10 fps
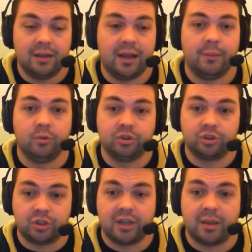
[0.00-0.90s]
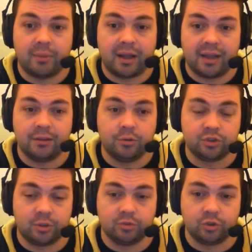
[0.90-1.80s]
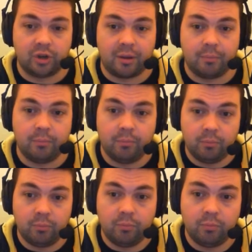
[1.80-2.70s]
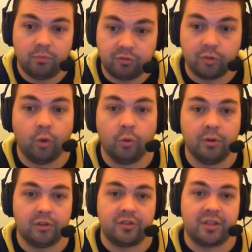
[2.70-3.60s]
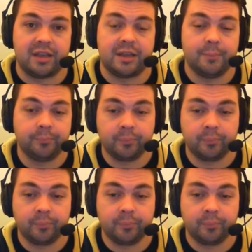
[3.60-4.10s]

and we'll just try and get back into some sort of flow, if you like.